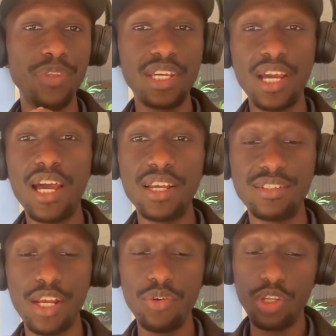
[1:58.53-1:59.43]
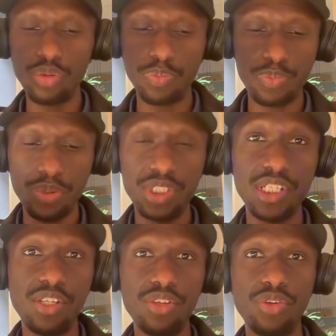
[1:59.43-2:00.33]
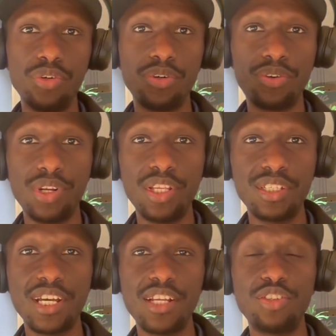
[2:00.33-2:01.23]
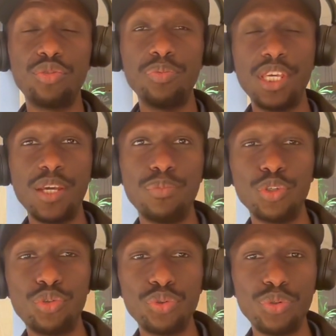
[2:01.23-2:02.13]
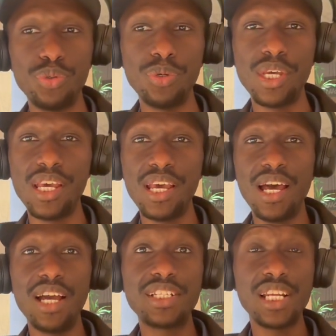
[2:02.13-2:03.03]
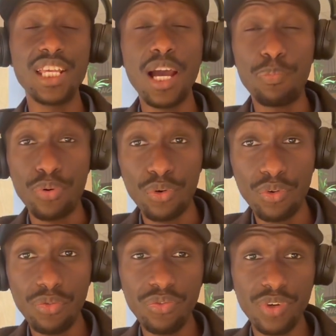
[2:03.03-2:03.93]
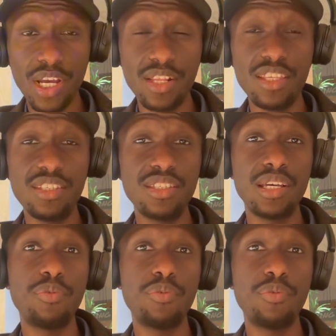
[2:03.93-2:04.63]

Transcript: cards that you need to put in your credit card to be able to actually approve. And this is a